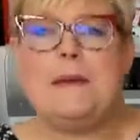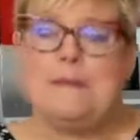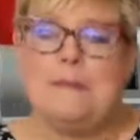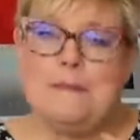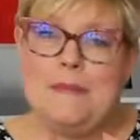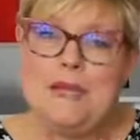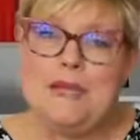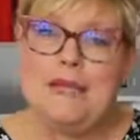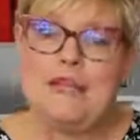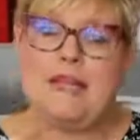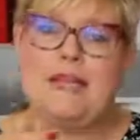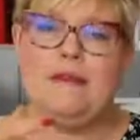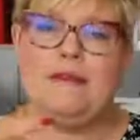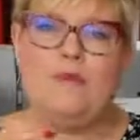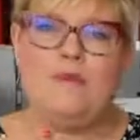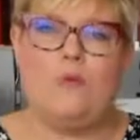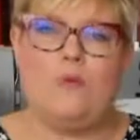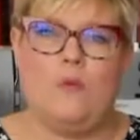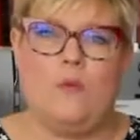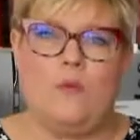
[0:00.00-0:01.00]

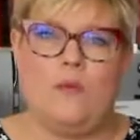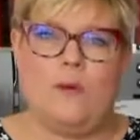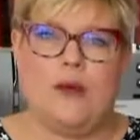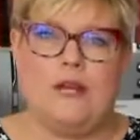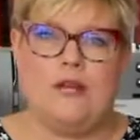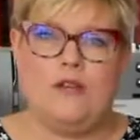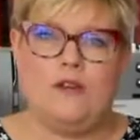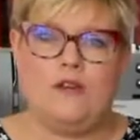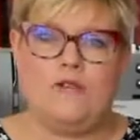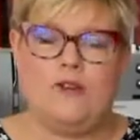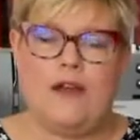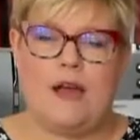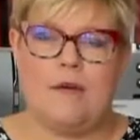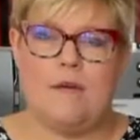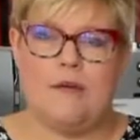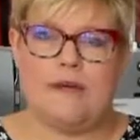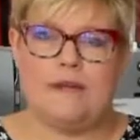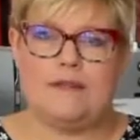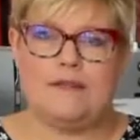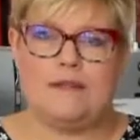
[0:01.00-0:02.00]
meaning when your
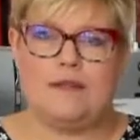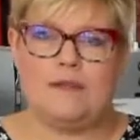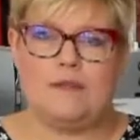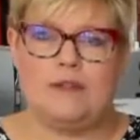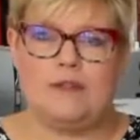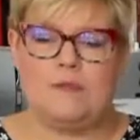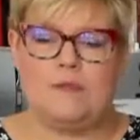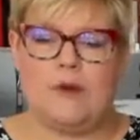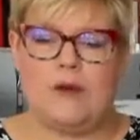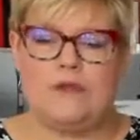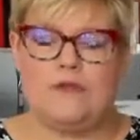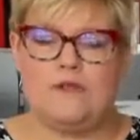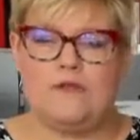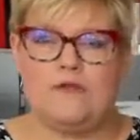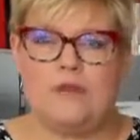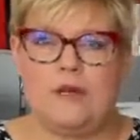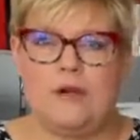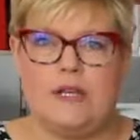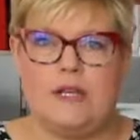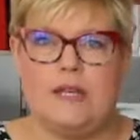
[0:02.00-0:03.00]
fabric is under your presser
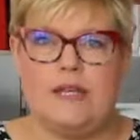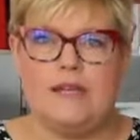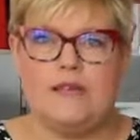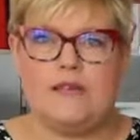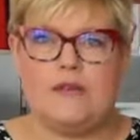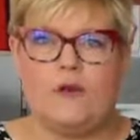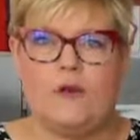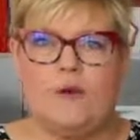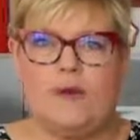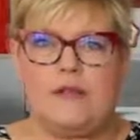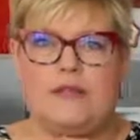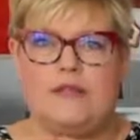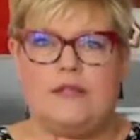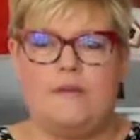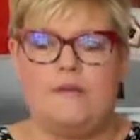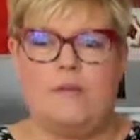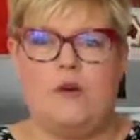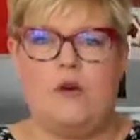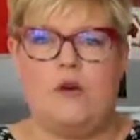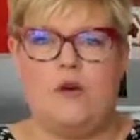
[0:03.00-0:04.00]
foot, it's going
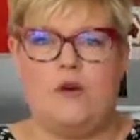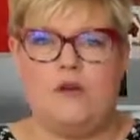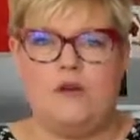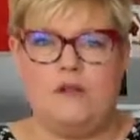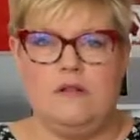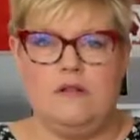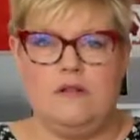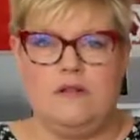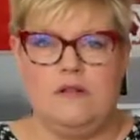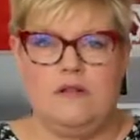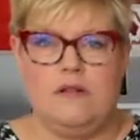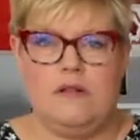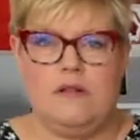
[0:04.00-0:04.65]
to pull